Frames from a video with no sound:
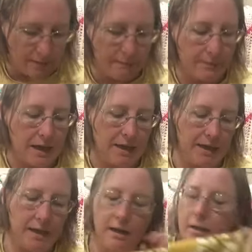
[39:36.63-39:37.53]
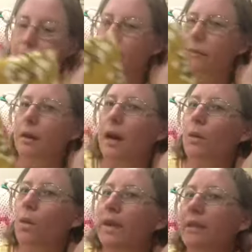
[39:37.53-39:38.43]
but I
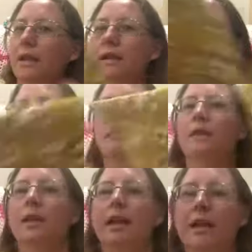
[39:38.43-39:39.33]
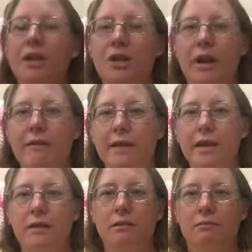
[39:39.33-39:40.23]
won this in a
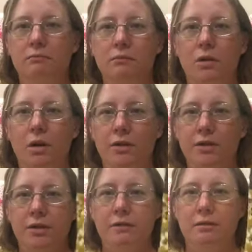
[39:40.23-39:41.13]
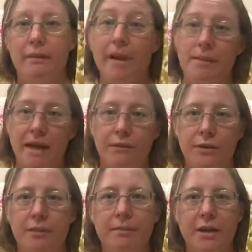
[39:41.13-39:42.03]
charity auction. I mean, I paid for
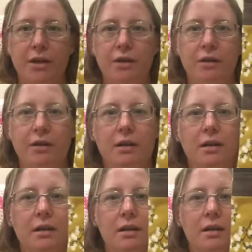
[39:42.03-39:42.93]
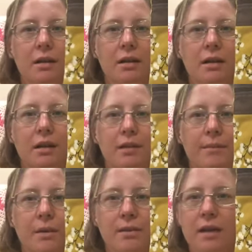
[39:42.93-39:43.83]
it, but you know,
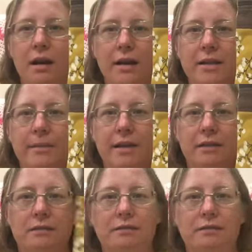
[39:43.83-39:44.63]
I was the highest bidder.